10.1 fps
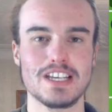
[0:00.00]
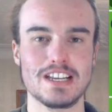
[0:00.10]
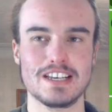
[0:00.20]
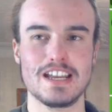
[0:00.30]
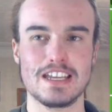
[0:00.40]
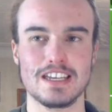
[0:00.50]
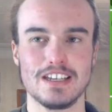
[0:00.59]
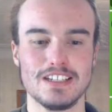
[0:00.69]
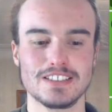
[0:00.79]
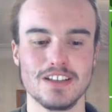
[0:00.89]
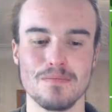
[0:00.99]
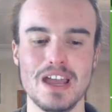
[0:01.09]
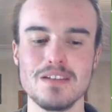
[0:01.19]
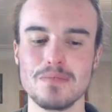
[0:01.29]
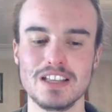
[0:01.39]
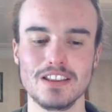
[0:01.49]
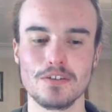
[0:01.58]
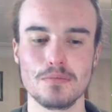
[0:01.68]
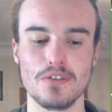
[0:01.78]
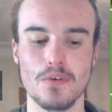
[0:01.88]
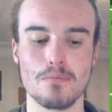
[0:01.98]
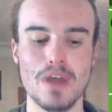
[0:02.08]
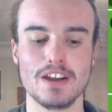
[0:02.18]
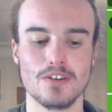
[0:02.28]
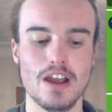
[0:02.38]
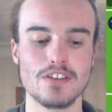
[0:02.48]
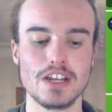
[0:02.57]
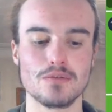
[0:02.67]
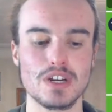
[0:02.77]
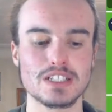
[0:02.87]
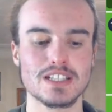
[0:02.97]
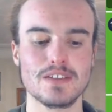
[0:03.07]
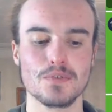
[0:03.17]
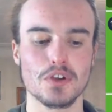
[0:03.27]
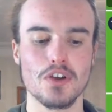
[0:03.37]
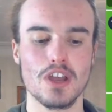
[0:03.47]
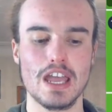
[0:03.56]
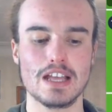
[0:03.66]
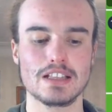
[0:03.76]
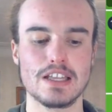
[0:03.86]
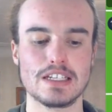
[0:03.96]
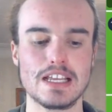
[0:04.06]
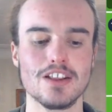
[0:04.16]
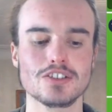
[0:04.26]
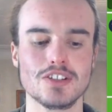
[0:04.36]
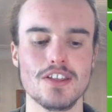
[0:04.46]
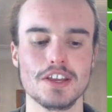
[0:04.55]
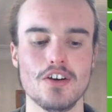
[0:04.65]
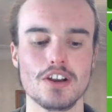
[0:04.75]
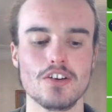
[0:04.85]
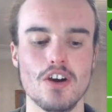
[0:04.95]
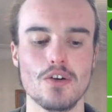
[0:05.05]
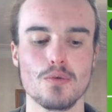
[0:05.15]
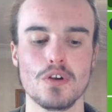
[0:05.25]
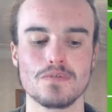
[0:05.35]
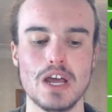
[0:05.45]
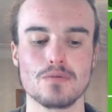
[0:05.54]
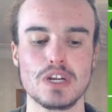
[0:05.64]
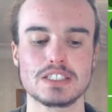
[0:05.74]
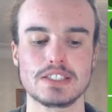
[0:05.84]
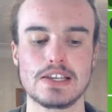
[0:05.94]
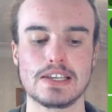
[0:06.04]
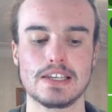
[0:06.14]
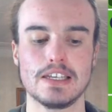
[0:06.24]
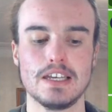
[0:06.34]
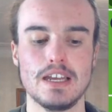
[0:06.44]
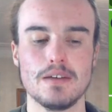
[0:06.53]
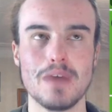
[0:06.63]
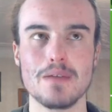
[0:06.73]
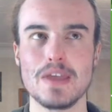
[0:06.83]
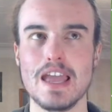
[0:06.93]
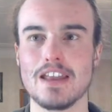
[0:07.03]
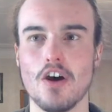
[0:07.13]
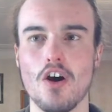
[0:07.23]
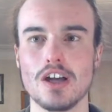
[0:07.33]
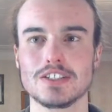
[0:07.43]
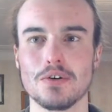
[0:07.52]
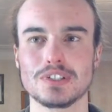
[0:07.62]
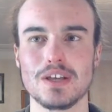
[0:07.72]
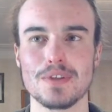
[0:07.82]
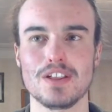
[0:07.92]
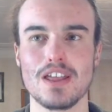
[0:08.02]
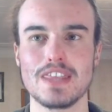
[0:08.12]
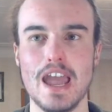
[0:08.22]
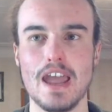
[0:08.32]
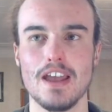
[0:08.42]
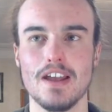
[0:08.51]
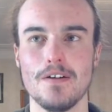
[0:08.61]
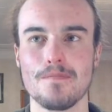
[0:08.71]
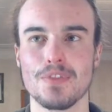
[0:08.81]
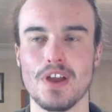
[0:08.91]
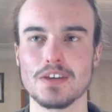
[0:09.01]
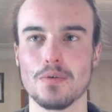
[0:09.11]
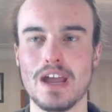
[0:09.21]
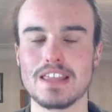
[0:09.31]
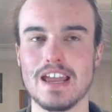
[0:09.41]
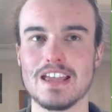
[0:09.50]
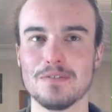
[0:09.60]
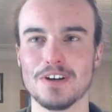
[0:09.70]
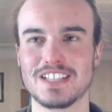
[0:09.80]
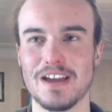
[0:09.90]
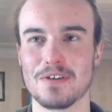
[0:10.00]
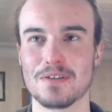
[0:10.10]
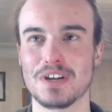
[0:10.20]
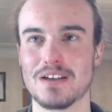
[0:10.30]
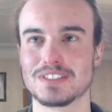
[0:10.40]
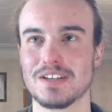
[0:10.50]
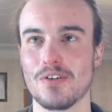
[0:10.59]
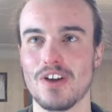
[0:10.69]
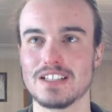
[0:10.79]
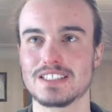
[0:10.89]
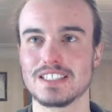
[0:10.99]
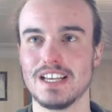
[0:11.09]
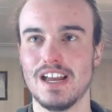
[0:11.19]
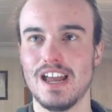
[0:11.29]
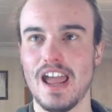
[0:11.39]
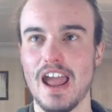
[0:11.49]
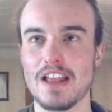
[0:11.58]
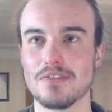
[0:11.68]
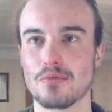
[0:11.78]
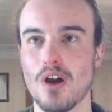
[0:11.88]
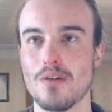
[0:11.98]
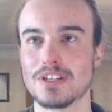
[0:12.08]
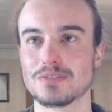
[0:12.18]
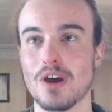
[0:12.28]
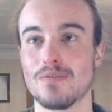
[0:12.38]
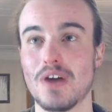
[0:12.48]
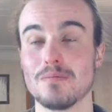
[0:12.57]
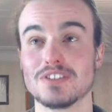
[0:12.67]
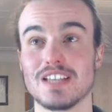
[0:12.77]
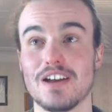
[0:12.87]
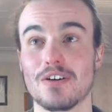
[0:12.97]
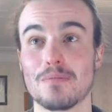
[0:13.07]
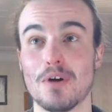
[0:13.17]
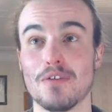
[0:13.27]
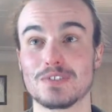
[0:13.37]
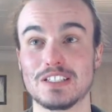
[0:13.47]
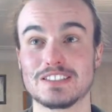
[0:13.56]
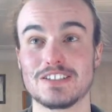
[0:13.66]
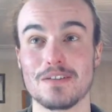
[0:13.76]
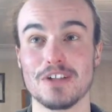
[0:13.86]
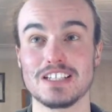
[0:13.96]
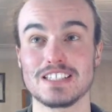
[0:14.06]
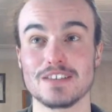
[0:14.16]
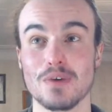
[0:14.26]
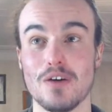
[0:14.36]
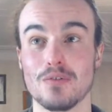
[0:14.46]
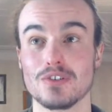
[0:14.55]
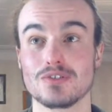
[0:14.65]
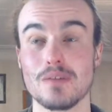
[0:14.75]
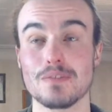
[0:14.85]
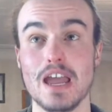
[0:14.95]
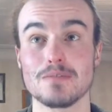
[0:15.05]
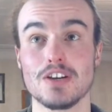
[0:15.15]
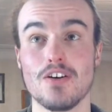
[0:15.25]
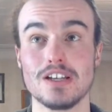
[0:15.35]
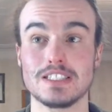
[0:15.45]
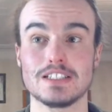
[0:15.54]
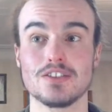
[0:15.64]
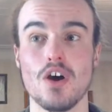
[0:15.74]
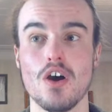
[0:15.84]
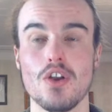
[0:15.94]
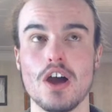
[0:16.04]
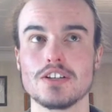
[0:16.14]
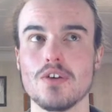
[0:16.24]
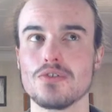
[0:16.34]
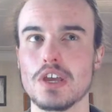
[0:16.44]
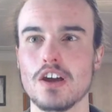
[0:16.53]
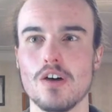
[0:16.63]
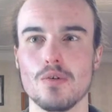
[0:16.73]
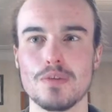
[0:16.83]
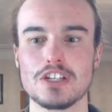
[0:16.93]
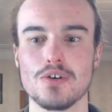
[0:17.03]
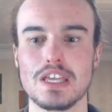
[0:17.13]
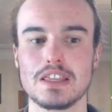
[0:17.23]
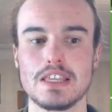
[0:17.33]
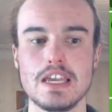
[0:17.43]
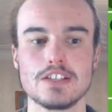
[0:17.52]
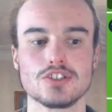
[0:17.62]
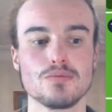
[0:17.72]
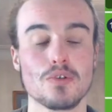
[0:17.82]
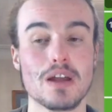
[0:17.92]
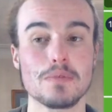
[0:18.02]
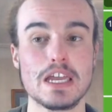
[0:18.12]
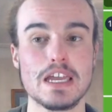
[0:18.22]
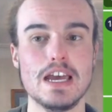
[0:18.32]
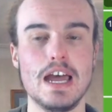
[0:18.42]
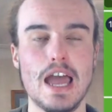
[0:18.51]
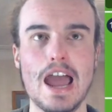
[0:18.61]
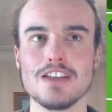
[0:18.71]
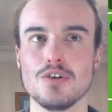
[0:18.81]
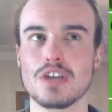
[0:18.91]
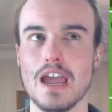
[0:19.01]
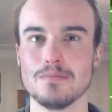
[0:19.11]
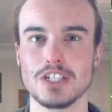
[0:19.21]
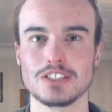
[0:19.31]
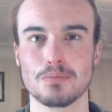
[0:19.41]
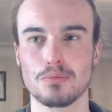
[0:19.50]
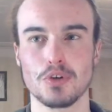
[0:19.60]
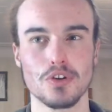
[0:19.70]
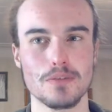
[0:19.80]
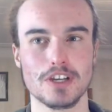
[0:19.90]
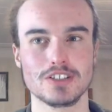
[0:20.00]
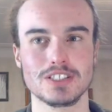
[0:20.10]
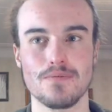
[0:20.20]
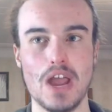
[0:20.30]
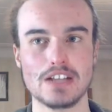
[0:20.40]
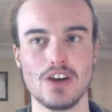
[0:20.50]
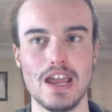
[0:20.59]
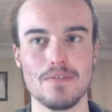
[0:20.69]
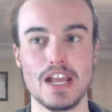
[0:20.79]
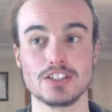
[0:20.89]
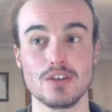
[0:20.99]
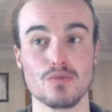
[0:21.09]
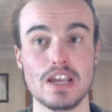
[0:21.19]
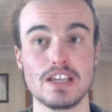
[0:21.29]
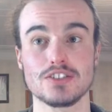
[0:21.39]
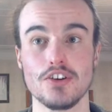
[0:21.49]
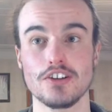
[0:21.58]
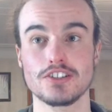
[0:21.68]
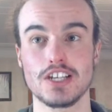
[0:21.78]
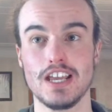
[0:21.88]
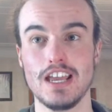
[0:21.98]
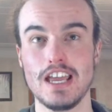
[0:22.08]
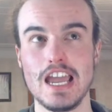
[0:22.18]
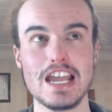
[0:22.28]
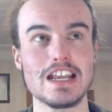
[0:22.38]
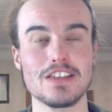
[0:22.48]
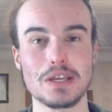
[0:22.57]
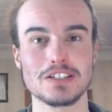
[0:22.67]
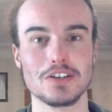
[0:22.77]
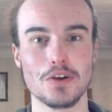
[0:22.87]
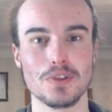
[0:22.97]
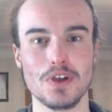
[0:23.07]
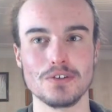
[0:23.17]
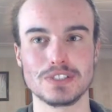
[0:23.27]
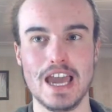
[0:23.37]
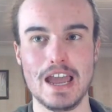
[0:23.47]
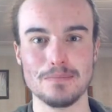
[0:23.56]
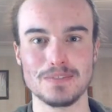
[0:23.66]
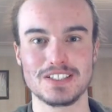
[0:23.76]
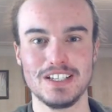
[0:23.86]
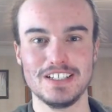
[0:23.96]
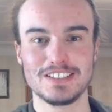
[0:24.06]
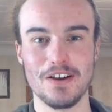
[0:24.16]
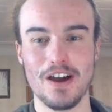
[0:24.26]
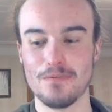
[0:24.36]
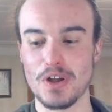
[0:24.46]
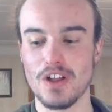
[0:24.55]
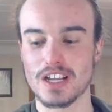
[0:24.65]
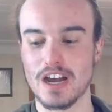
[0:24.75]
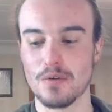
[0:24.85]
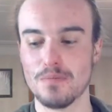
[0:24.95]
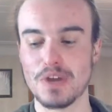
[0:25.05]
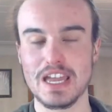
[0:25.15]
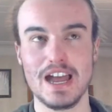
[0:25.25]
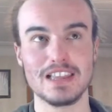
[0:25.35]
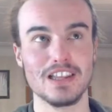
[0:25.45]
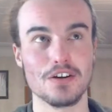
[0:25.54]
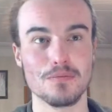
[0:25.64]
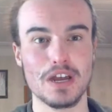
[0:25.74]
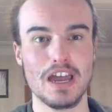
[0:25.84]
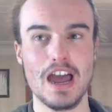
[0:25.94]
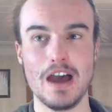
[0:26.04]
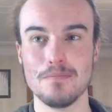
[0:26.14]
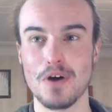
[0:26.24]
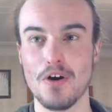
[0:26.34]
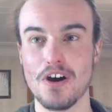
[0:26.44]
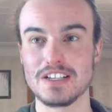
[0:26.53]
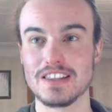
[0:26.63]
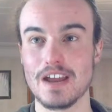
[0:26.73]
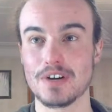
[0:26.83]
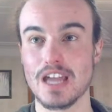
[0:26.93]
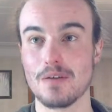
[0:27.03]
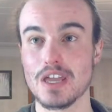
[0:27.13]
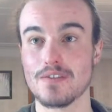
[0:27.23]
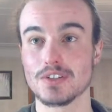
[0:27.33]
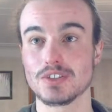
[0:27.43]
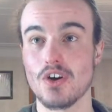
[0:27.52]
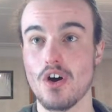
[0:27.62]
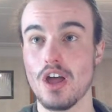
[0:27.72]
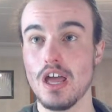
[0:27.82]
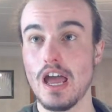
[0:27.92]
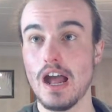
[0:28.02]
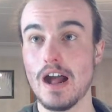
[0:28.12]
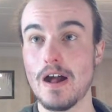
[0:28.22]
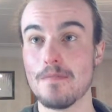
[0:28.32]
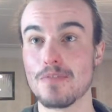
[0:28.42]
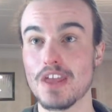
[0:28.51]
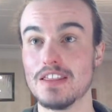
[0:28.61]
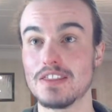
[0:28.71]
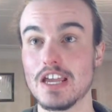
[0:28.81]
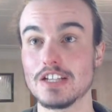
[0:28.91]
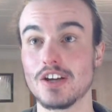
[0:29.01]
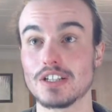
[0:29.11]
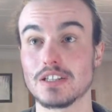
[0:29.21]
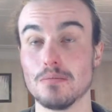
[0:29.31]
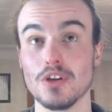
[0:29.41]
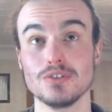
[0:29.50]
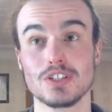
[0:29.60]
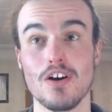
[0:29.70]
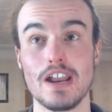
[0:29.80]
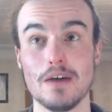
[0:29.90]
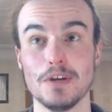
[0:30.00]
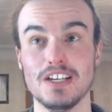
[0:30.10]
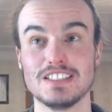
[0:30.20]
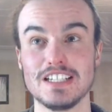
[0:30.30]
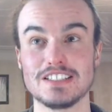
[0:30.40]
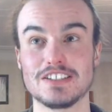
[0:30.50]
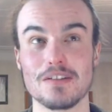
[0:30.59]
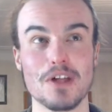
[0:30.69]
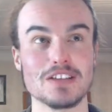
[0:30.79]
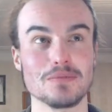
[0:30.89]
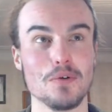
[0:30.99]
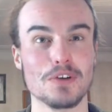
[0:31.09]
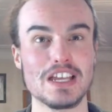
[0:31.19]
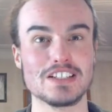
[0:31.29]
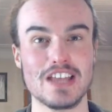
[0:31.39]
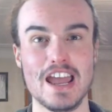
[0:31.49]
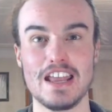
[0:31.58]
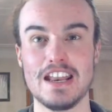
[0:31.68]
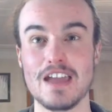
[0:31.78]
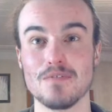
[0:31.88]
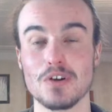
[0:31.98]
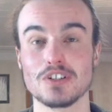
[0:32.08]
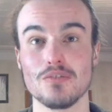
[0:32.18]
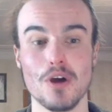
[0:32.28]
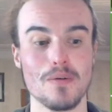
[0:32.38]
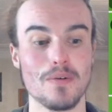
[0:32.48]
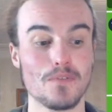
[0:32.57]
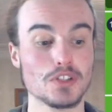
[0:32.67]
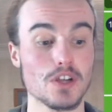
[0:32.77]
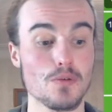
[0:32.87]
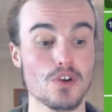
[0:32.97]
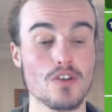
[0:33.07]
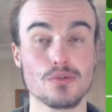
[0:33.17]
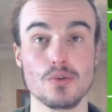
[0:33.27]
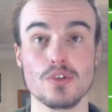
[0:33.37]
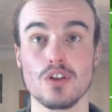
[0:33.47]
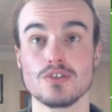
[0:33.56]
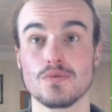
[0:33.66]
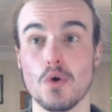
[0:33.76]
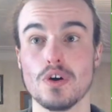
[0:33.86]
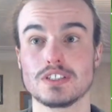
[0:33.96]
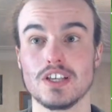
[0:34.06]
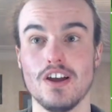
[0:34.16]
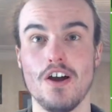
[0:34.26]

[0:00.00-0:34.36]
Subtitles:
technique. So maybe a little bit of a background in wrestling for Kurt Eklund. He looks like the kind of guy who would have done wrestling maybe in high school or something like that. Like the way that he was able to pick up Sevu Reece and throw him as well. Farmlands are a rip-off, says Johnny Blaze as well. Will you stream the game tonight, says Zion? I don't think I will be doing the Super Rugby AU game, just purely because of the fact I haven't actually researched anything to do with those games. So I feel like I would be a little bit behind in that regard. We have also got in there, show us the Blues lineup, says Johnny Blaze. We will get to that in a very short moment. But first I will go through the loose forwards